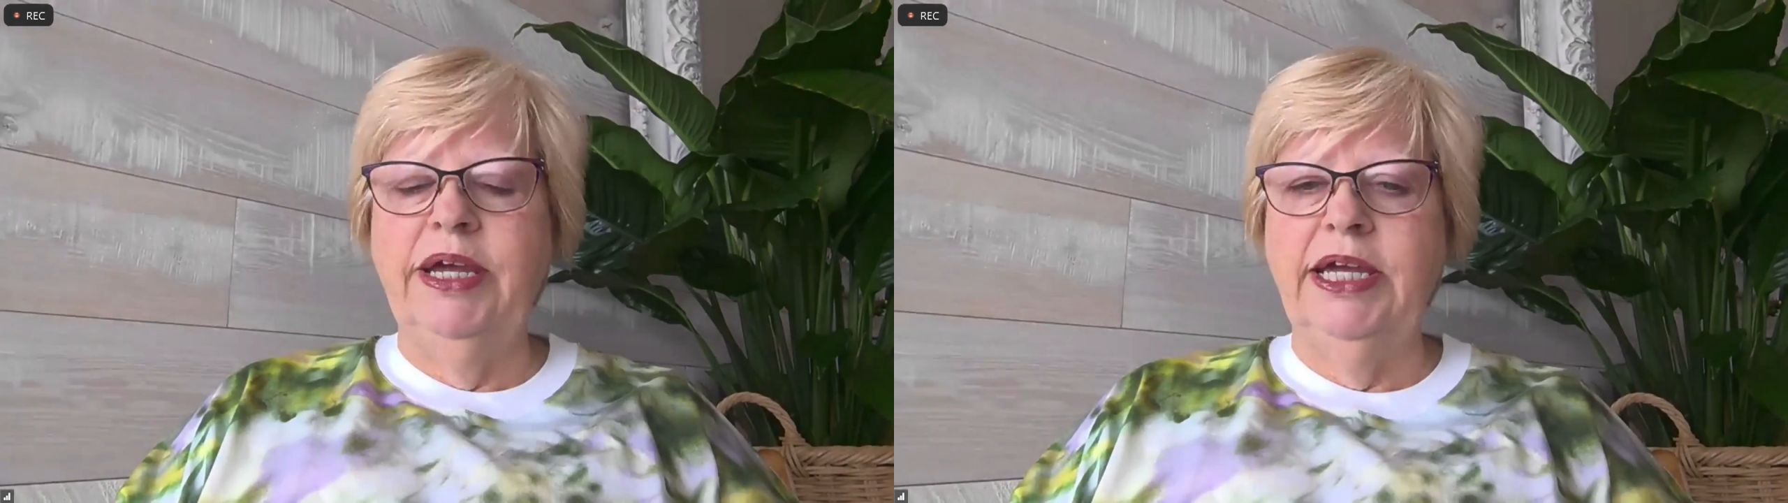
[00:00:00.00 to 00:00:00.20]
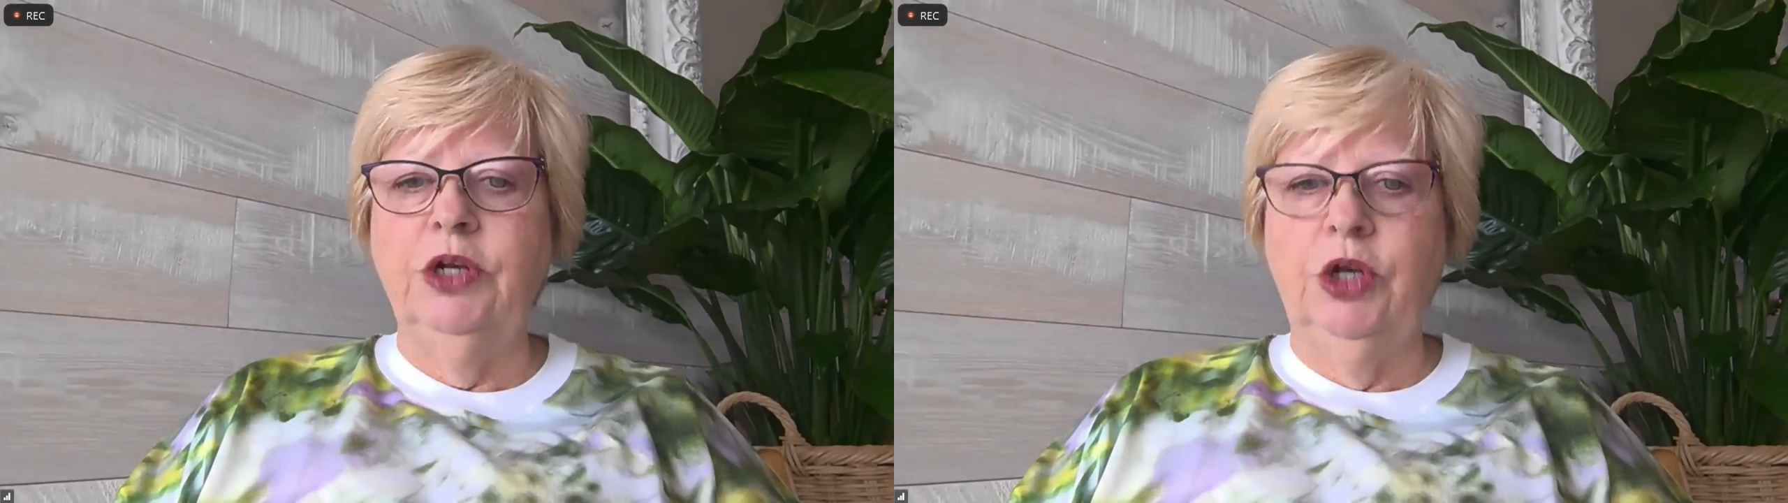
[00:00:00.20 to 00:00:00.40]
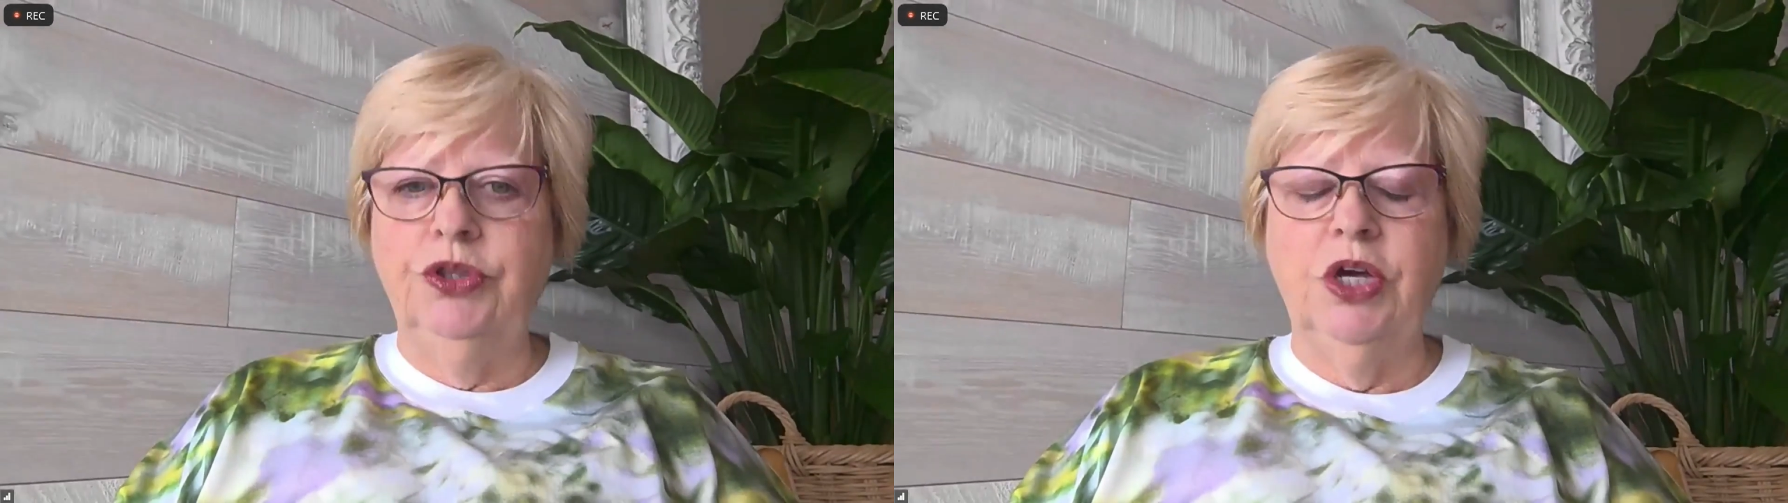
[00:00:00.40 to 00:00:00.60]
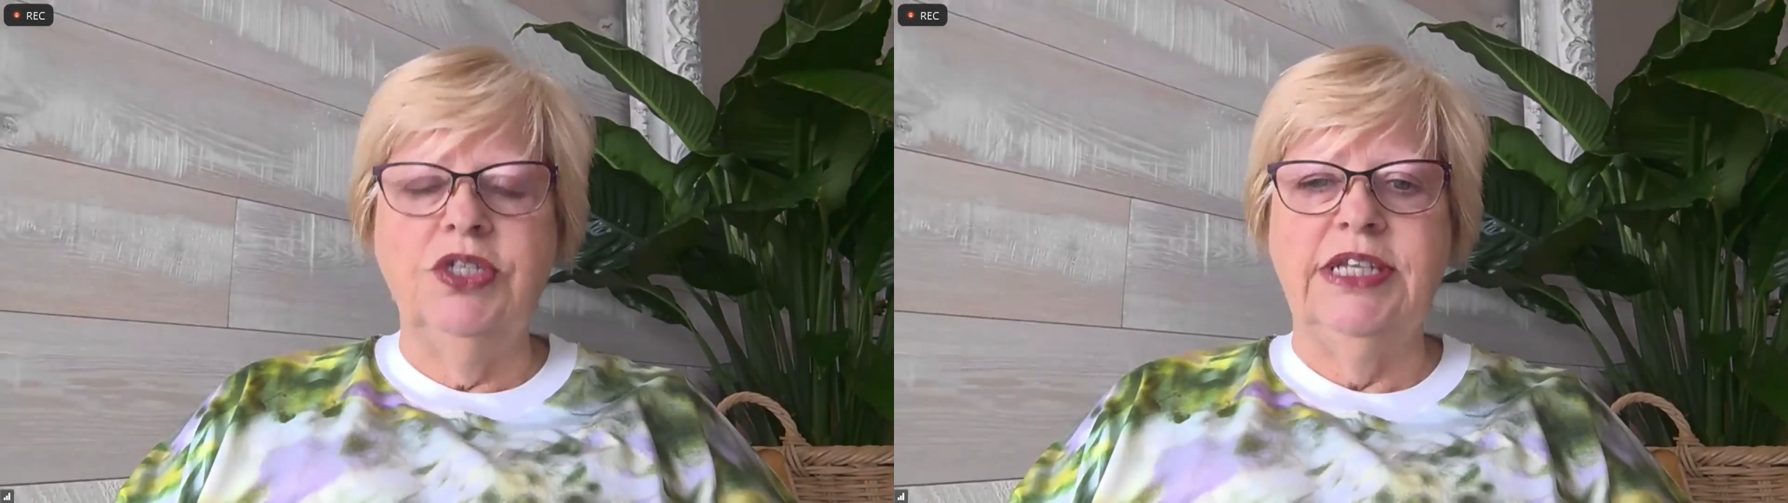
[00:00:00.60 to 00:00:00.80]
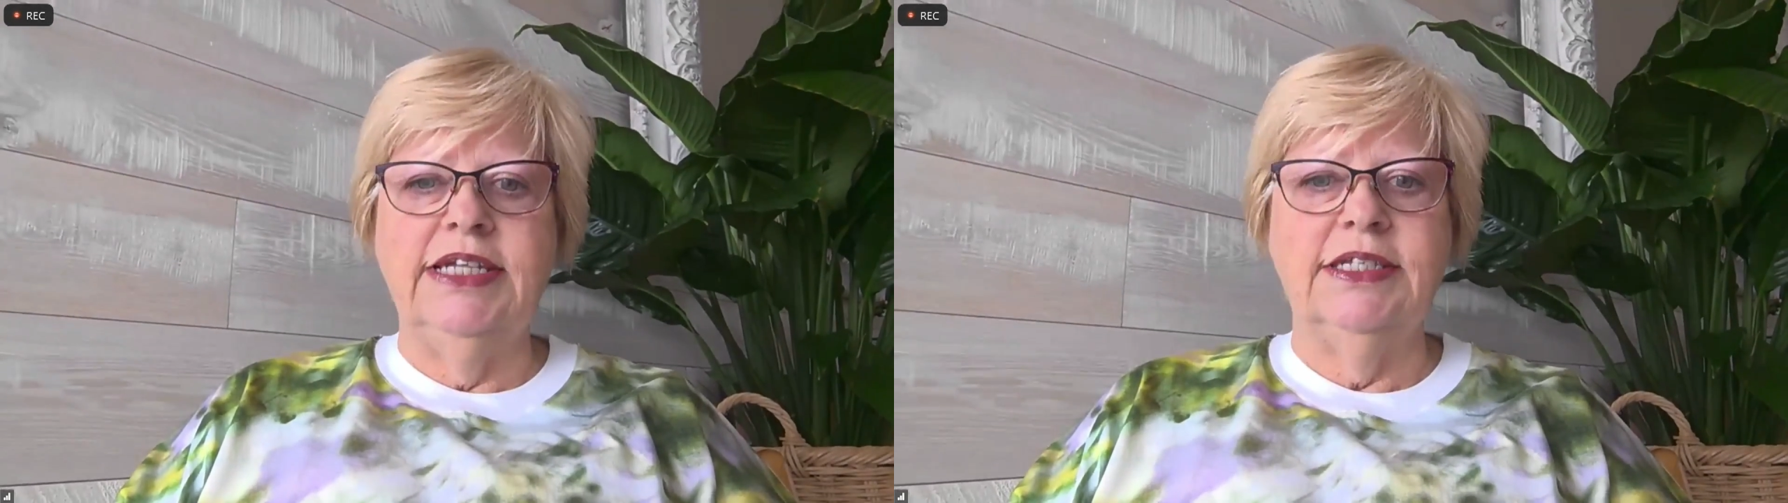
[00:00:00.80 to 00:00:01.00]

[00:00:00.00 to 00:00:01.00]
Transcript: and we can learn those